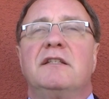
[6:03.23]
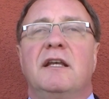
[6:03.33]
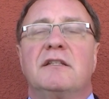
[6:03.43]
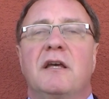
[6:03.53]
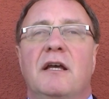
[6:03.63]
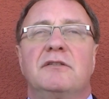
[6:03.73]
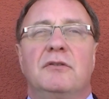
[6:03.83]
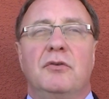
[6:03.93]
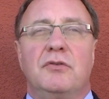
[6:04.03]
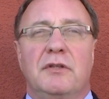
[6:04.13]
States
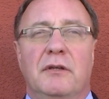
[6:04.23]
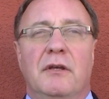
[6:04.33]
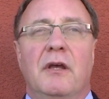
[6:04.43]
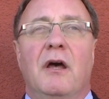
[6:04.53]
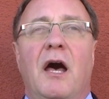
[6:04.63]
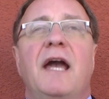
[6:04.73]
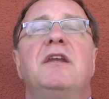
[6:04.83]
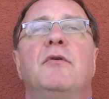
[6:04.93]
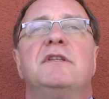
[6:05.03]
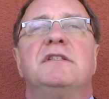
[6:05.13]
Constitution? I
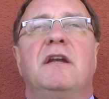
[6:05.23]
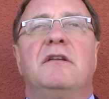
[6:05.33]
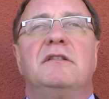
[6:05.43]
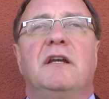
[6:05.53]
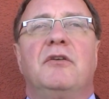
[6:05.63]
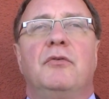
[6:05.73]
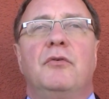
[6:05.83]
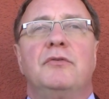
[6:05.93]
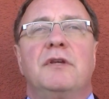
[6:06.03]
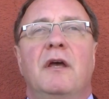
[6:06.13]
know it's Senator Ted
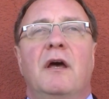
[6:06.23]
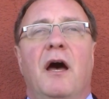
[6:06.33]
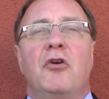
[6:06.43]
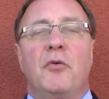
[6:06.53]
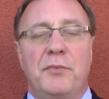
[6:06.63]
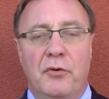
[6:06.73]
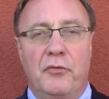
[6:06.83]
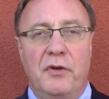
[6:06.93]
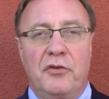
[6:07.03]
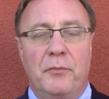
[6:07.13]
Cruz. I hope you
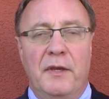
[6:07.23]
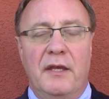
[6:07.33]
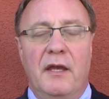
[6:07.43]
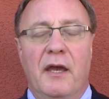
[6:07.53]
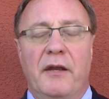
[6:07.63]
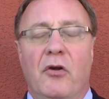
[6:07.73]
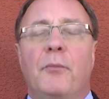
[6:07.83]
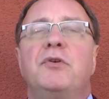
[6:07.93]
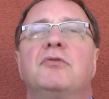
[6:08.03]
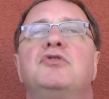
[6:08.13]
agree with me, and I
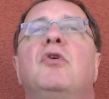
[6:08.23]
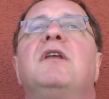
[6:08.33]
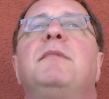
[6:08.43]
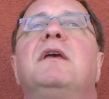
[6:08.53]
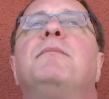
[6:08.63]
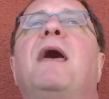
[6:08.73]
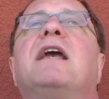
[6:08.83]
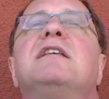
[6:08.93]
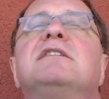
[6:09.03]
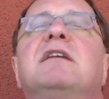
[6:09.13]
hope you'll join me in
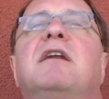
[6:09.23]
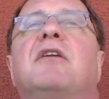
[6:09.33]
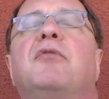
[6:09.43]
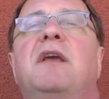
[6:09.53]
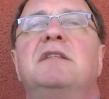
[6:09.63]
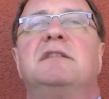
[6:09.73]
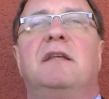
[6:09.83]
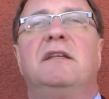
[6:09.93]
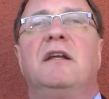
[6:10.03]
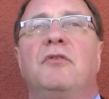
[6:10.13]
backing Senator
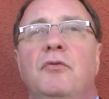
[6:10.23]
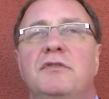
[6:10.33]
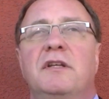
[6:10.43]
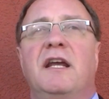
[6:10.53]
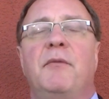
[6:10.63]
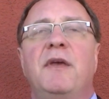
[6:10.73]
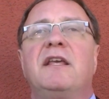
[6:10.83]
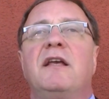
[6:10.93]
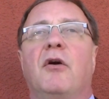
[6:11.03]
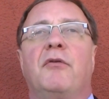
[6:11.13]
Ted Cruz tonight and
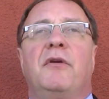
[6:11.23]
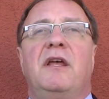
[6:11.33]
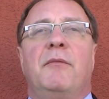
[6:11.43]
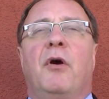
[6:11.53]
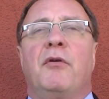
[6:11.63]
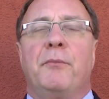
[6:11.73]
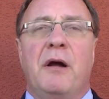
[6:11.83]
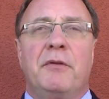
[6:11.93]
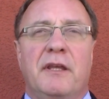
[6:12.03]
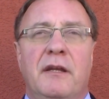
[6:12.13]
making him our
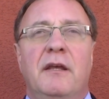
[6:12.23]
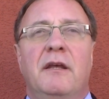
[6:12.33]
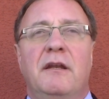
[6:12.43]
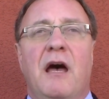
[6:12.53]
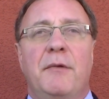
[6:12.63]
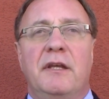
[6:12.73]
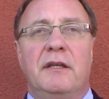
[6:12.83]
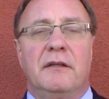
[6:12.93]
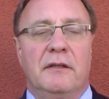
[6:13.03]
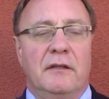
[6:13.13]
Republican nominee.
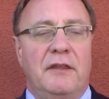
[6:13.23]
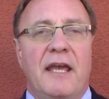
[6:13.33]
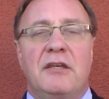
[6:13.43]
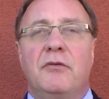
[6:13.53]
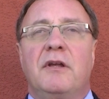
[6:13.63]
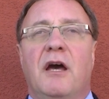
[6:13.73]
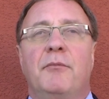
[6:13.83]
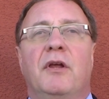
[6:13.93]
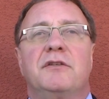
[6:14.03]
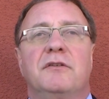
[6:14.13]
Thank you, and God
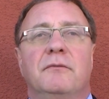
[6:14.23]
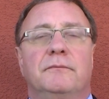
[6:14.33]
bless you.